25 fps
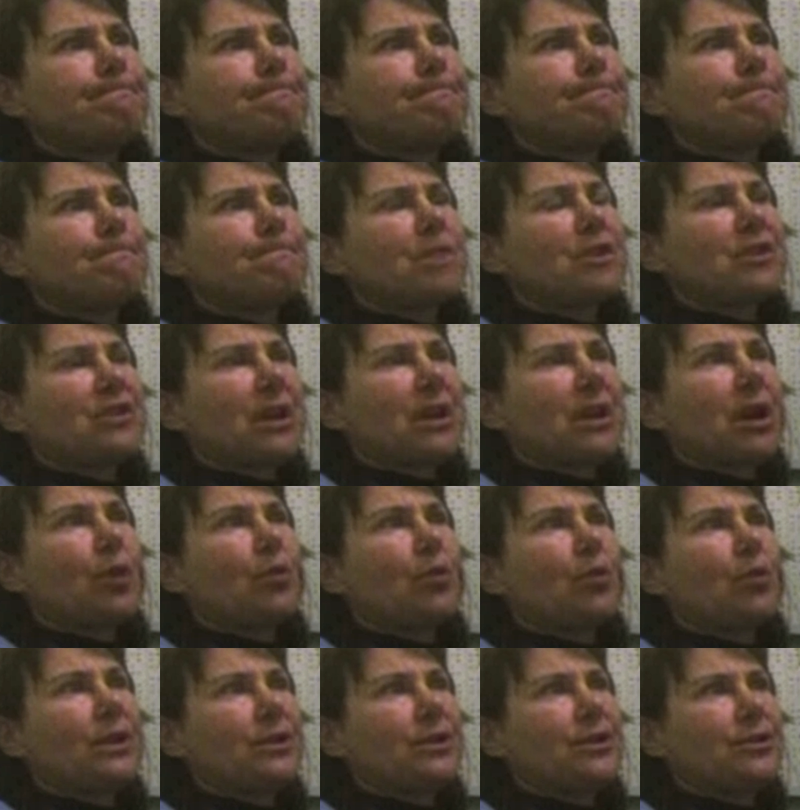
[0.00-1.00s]
because I got
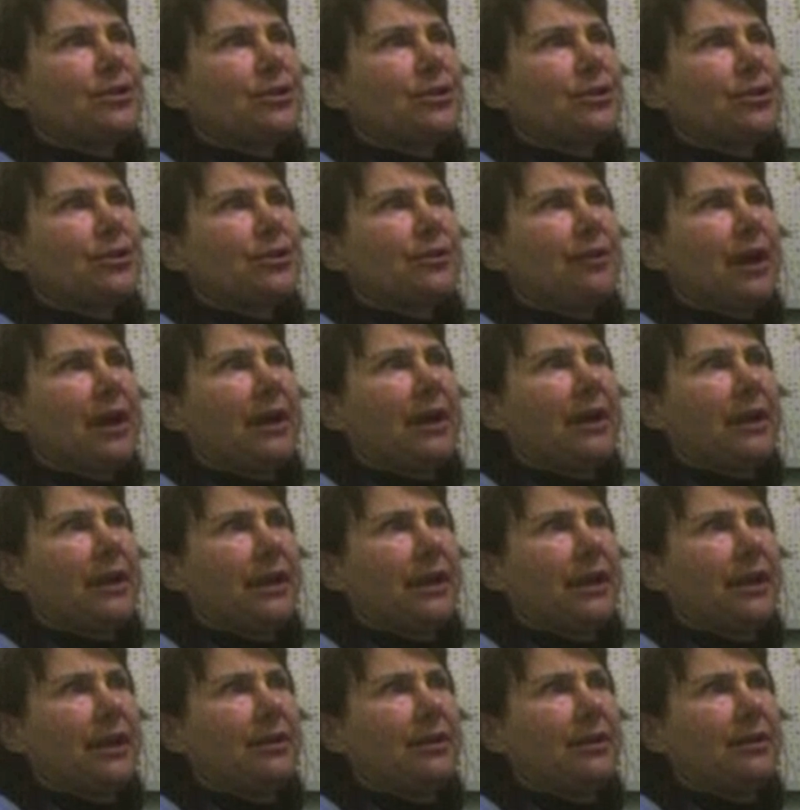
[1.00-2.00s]
recertified
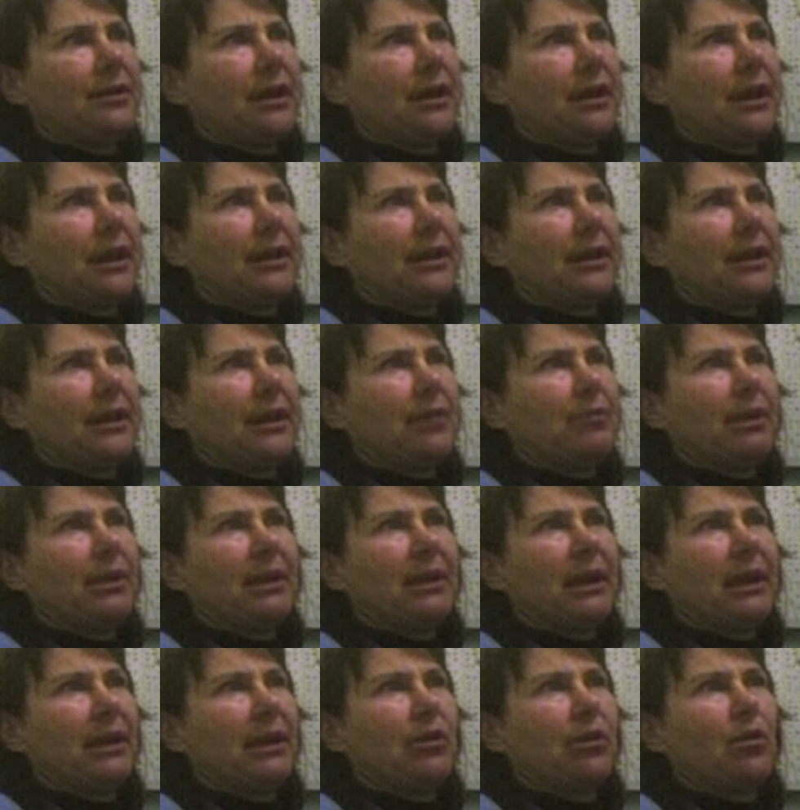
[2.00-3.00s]
again, and it had been
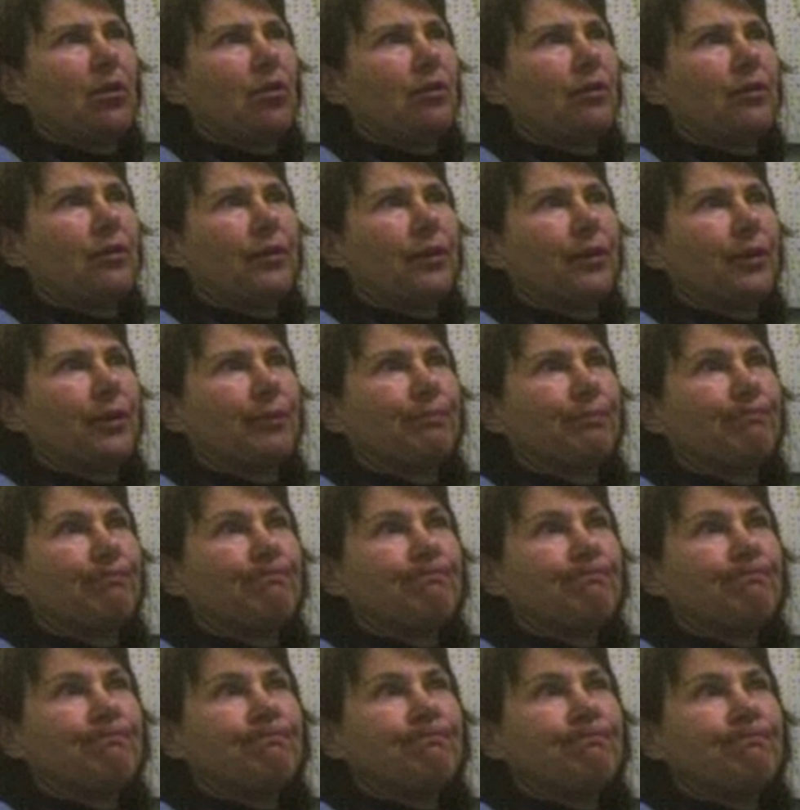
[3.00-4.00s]
like over
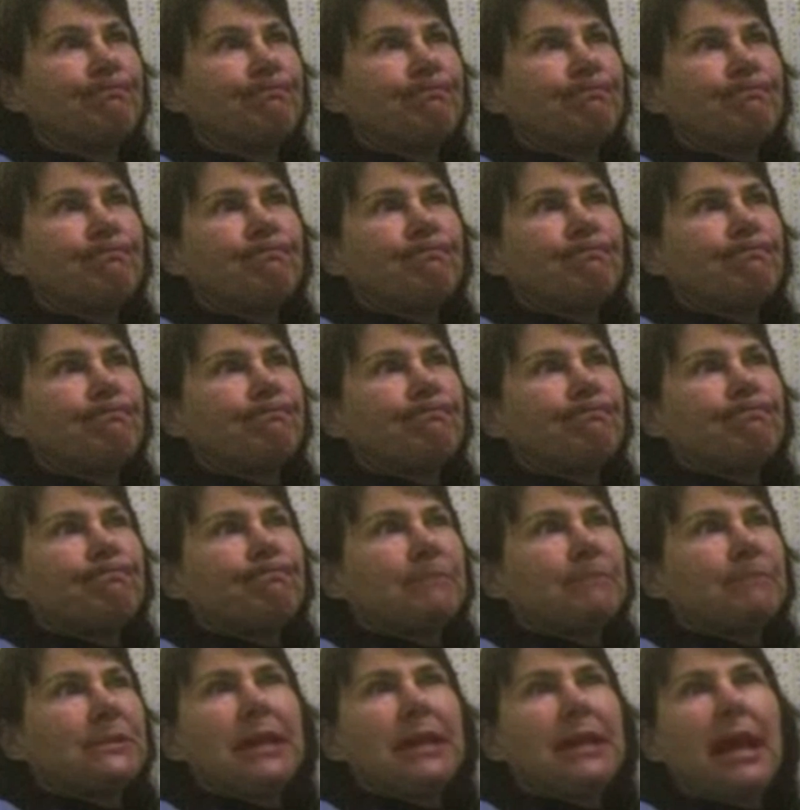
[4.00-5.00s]

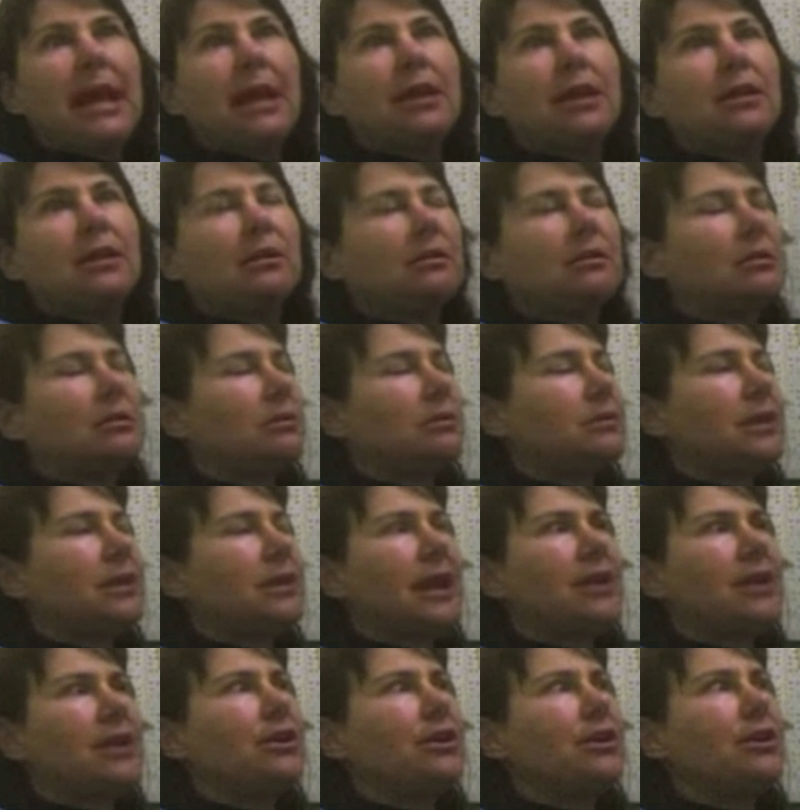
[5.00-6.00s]

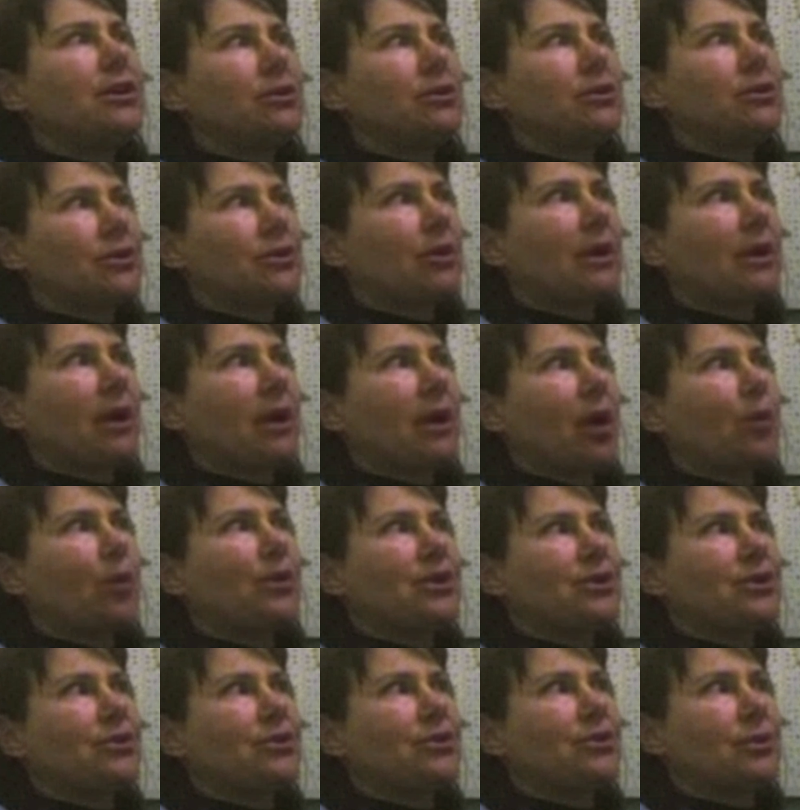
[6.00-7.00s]
10 years, so I got
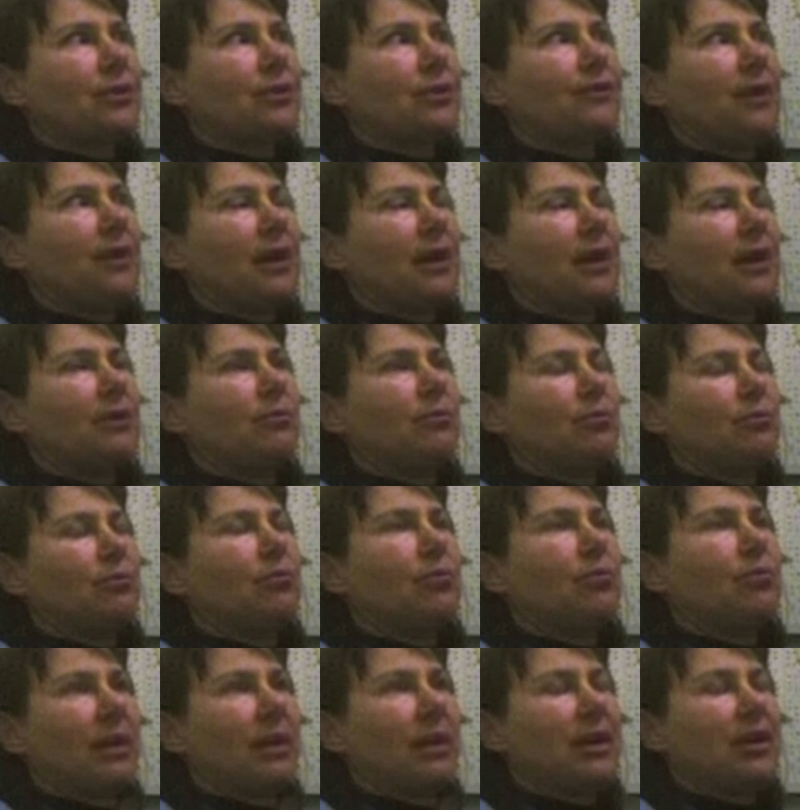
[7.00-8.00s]
recertified.
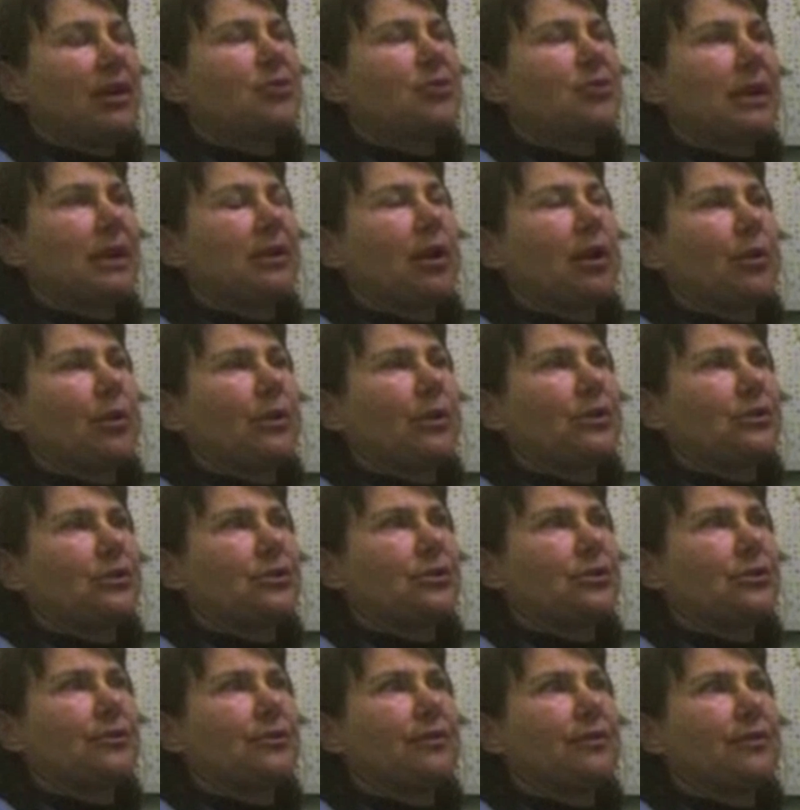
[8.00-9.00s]
My husband and I got
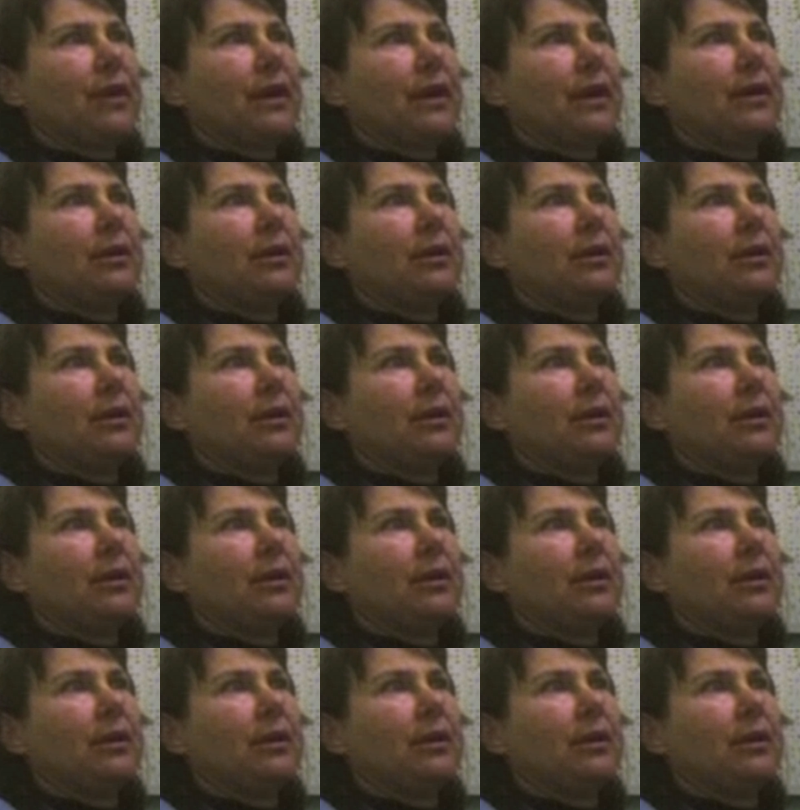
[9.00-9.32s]
recertified.